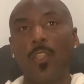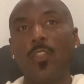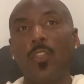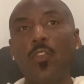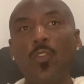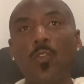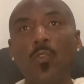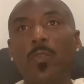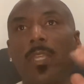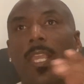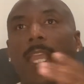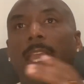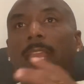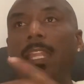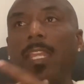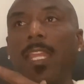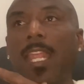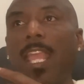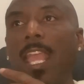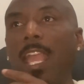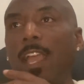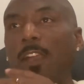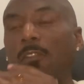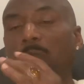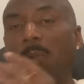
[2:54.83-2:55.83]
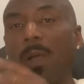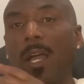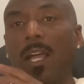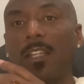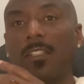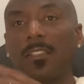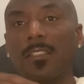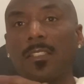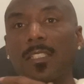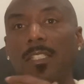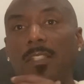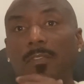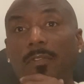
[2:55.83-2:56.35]
You can't have
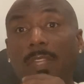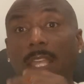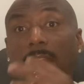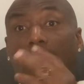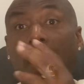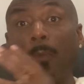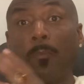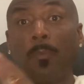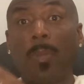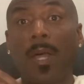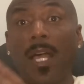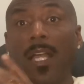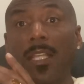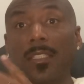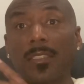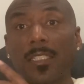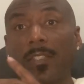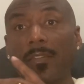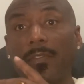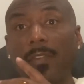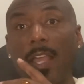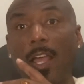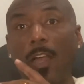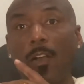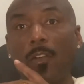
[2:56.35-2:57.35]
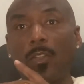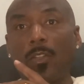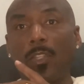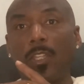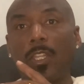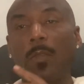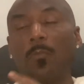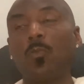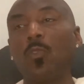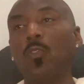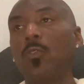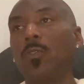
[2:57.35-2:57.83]
positive a positive outcome.